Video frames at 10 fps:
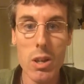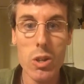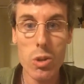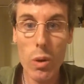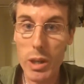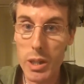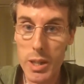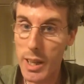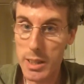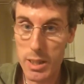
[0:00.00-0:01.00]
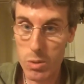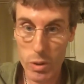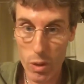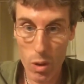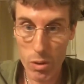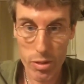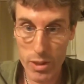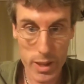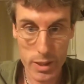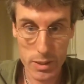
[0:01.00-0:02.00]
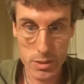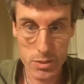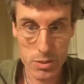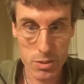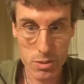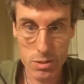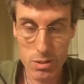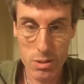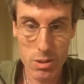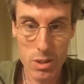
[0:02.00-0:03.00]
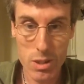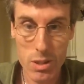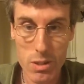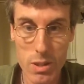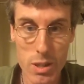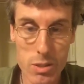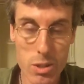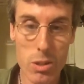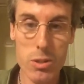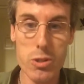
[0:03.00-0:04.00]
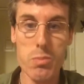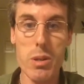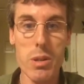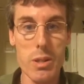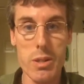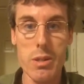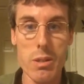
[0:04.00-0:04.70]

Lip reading: You are connected with all things. That is called the Spirit.